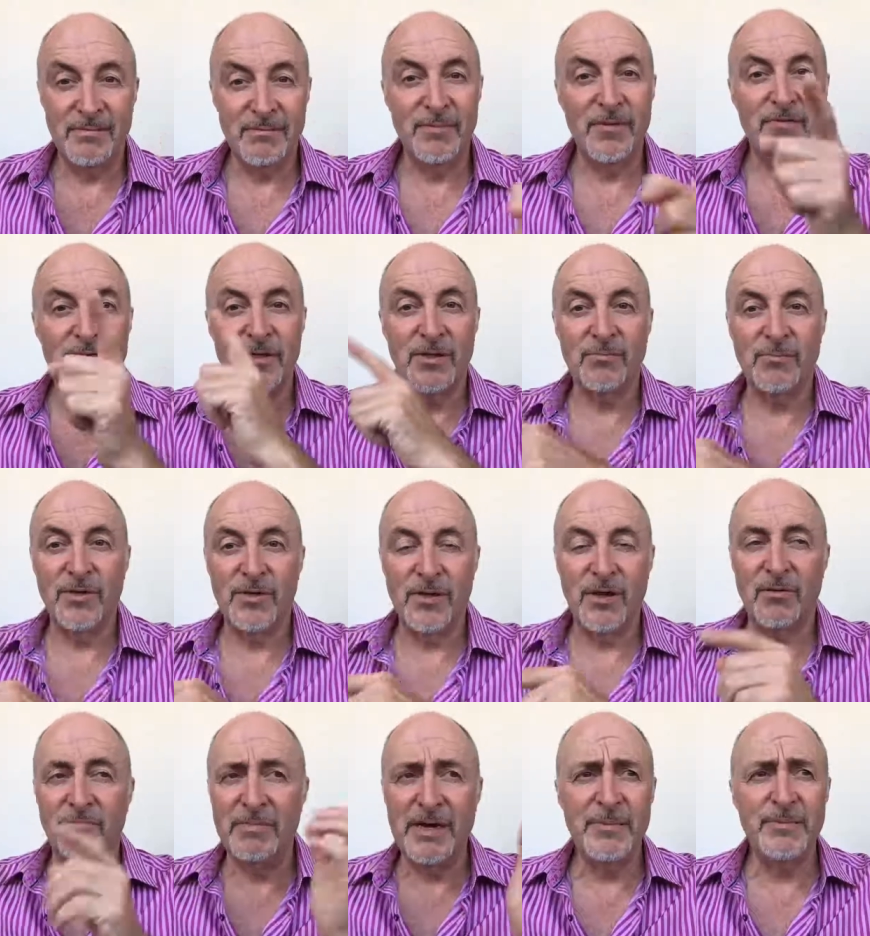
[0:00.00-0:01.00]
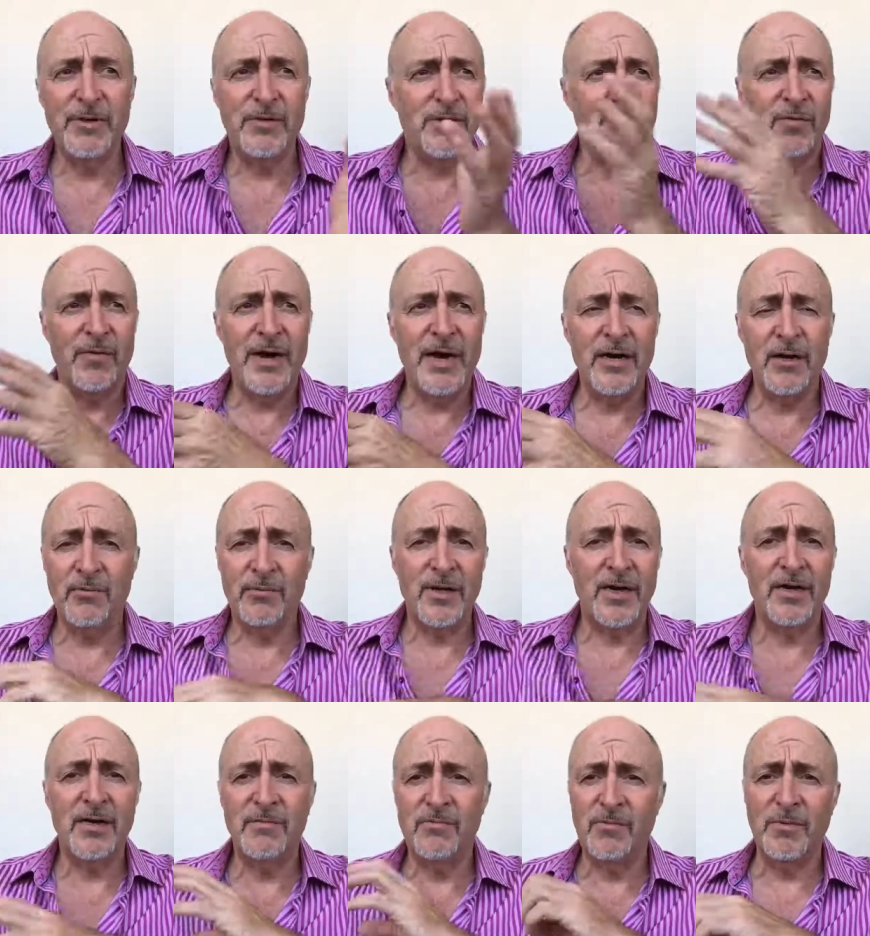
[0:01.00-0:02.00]
Moves the, you know, men move to the right or
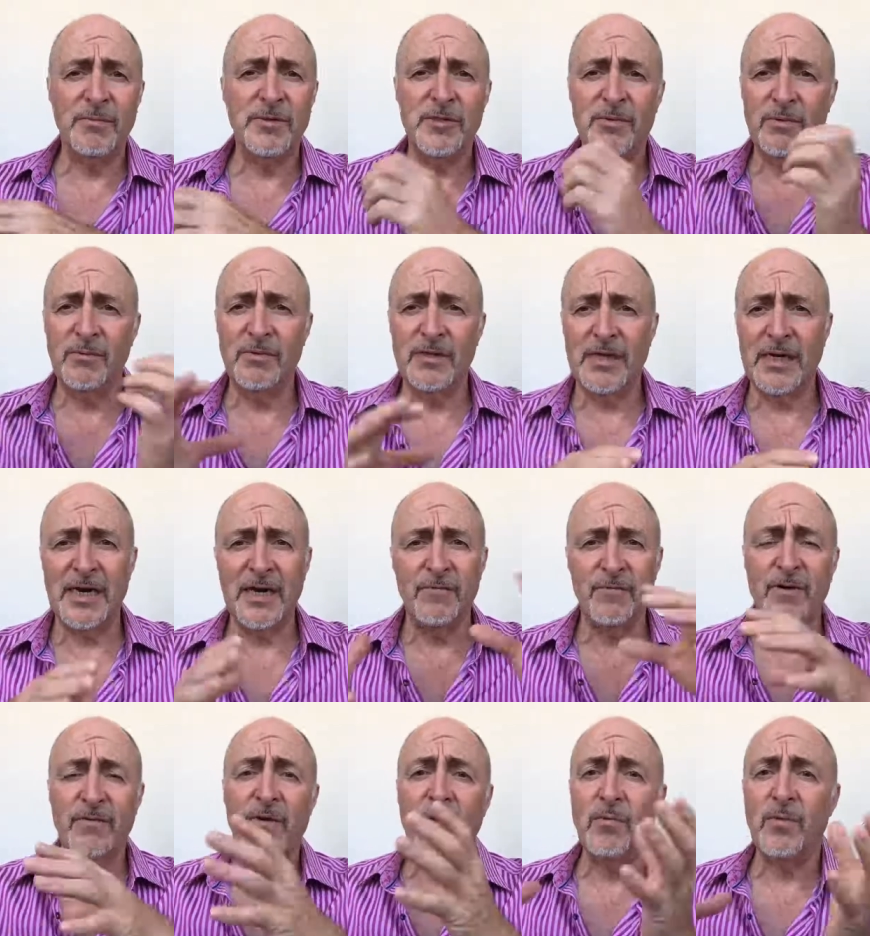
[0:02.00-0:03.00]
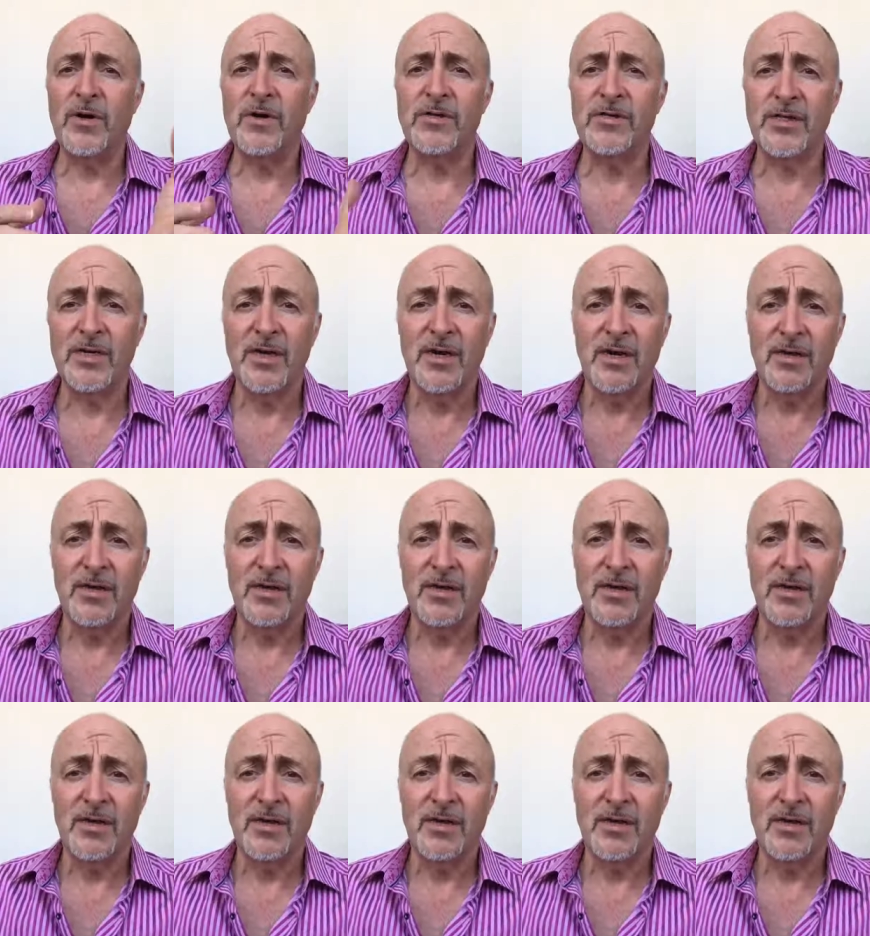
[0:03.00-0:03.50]
whatever, women move to the left, whatever it was,